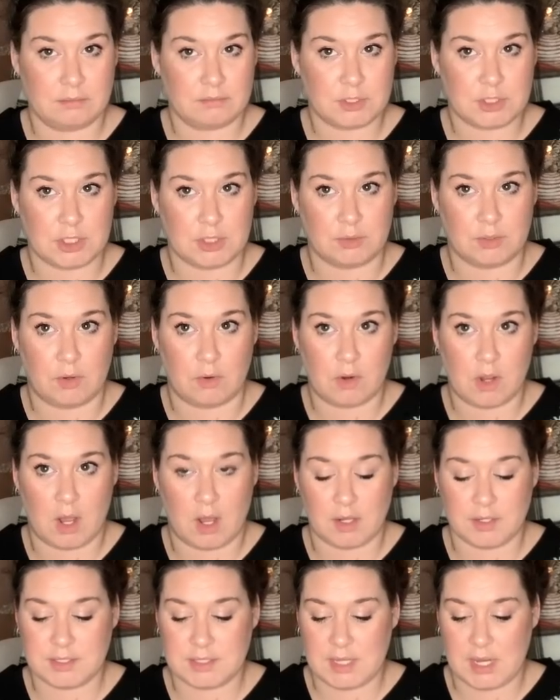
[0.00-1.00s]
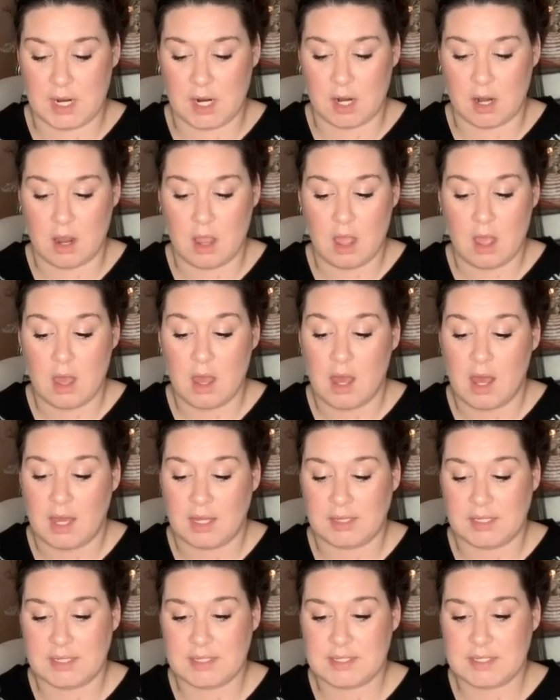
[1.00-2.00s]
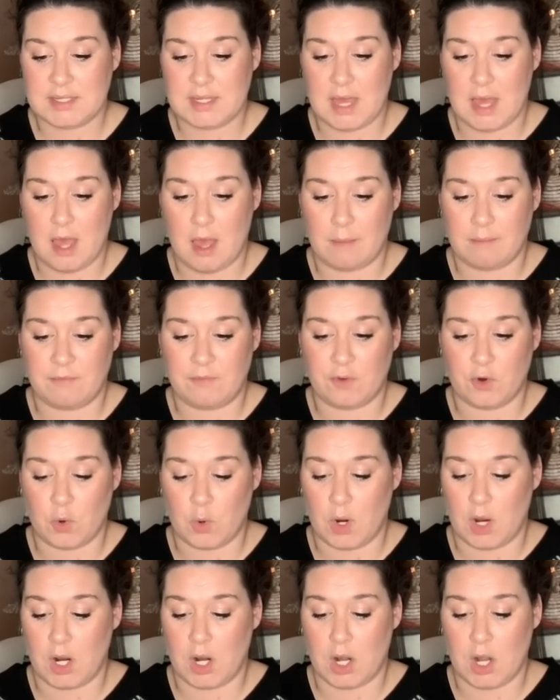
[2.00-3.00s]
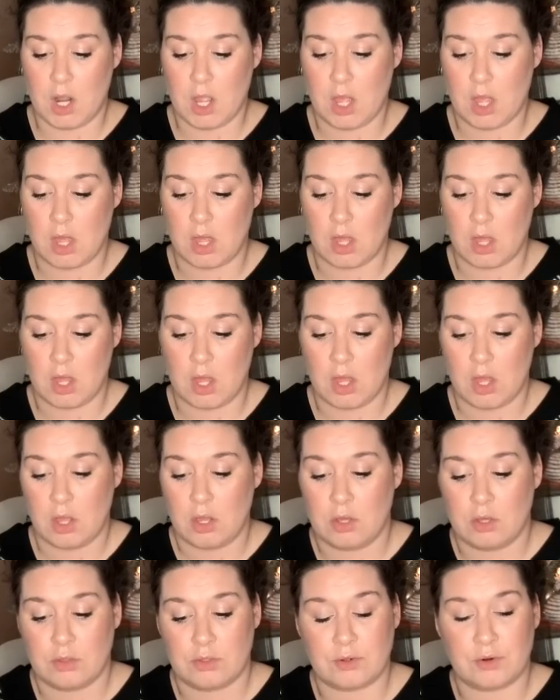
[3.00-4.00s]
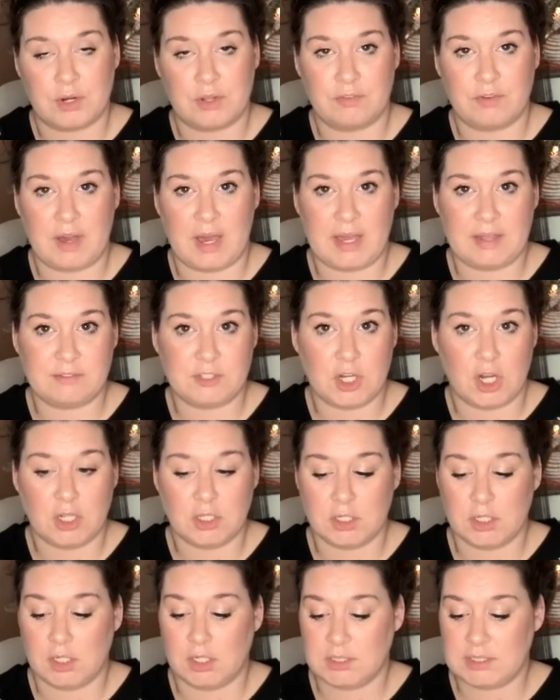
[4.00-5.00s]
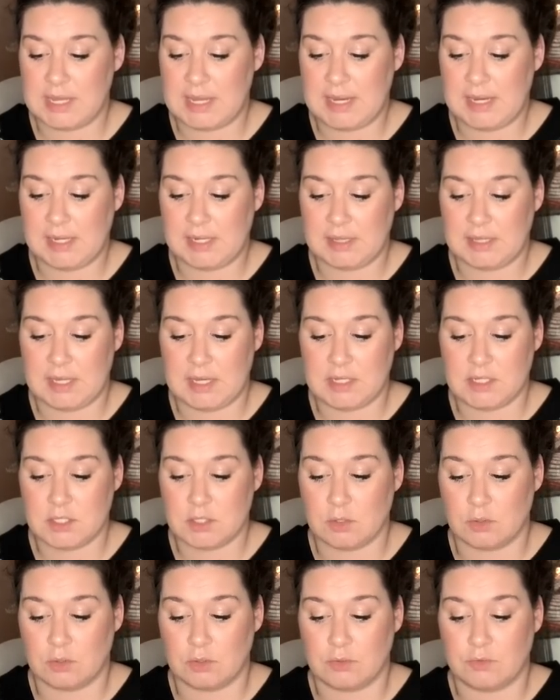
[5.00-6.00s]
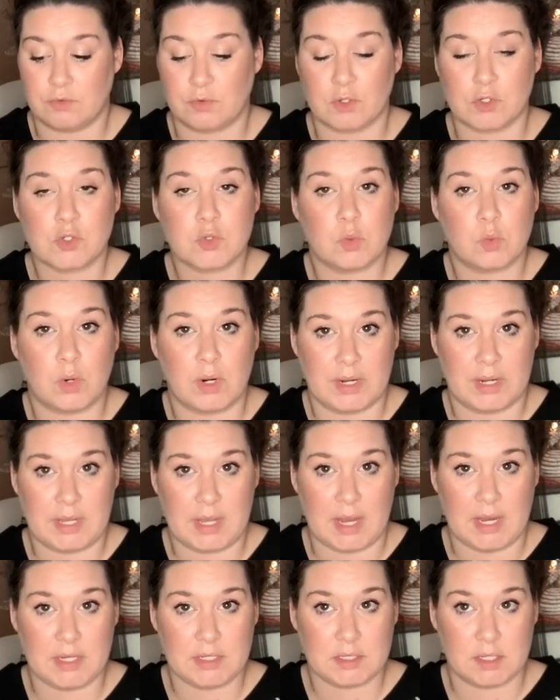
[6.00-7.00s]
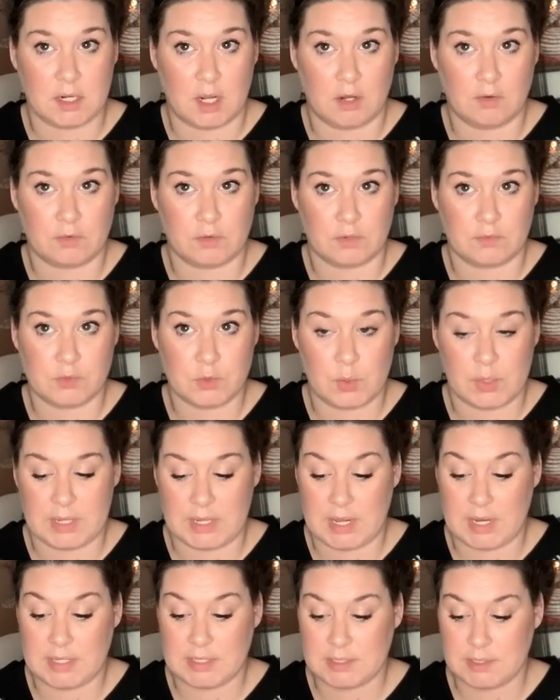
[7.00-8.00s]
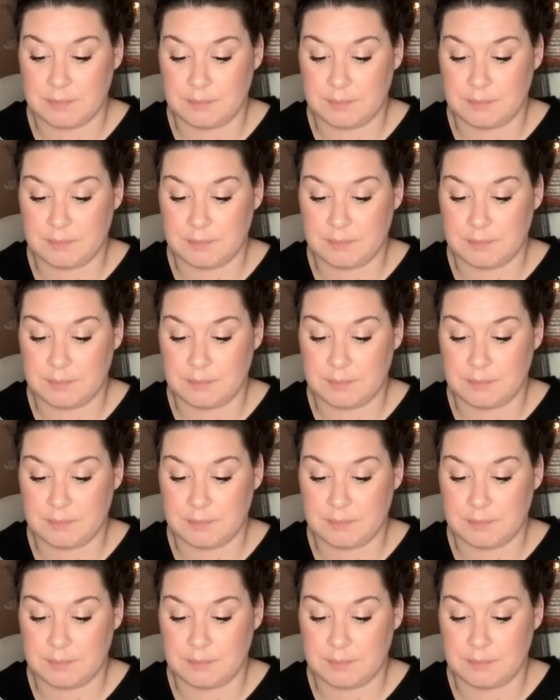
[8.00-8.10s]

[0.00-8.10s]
so no cost there. I listed them for $35 and they sold for 28, an offer of 28.